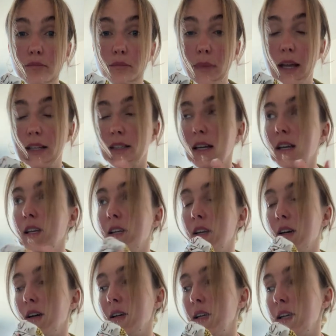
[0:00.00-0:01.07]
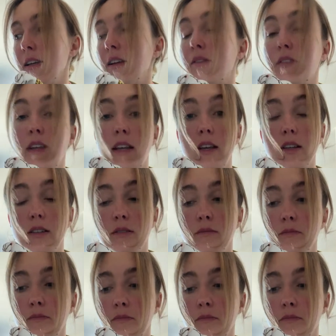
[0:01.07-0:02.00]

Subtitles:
back then, eating vegan.